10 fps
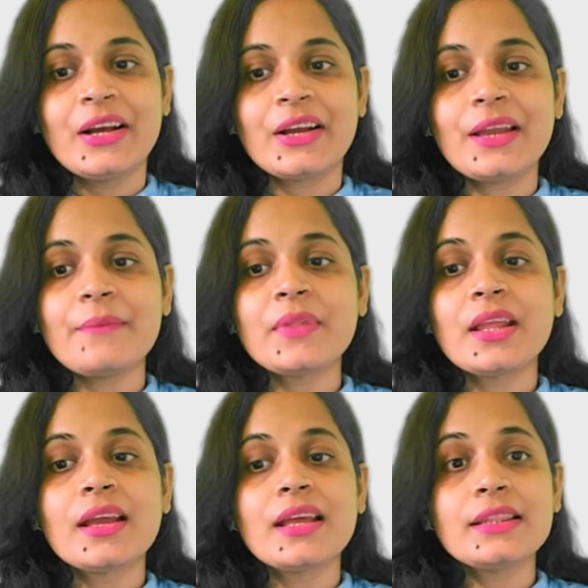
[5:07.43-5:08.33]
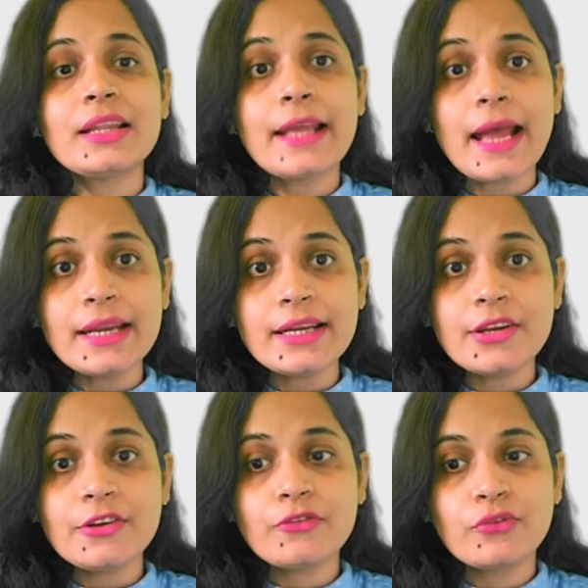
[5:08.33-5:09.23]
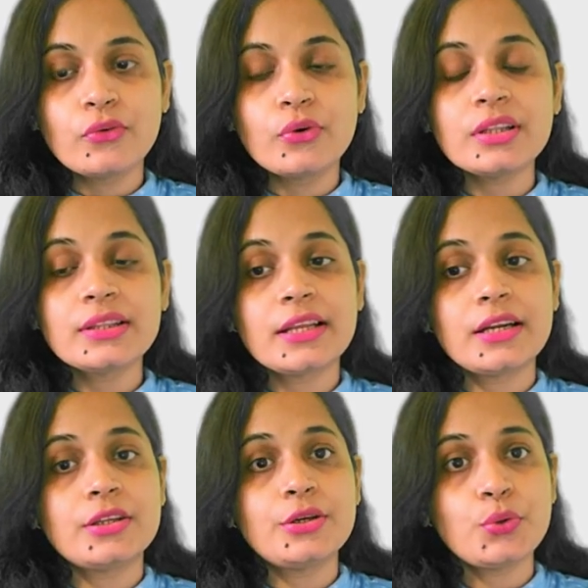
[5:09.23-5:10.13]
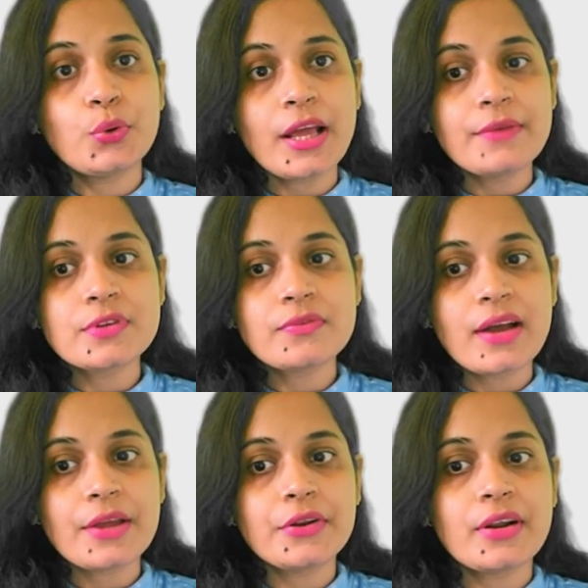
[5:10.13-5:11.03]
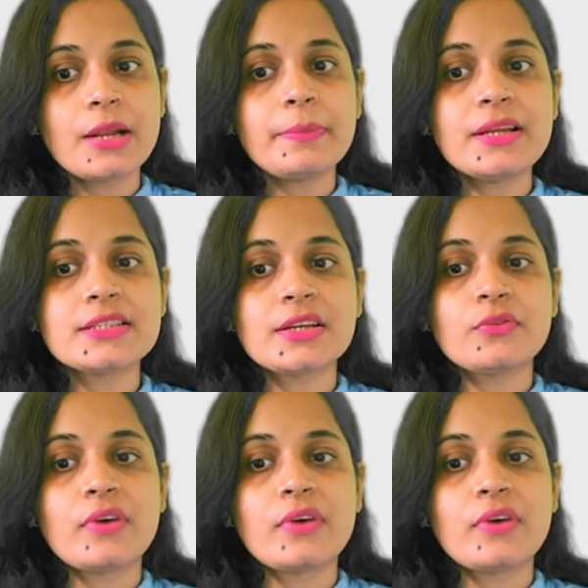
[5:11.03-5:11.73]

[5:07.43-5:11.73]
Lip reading: Okay. In the dietary food, there are the two types of iron are present.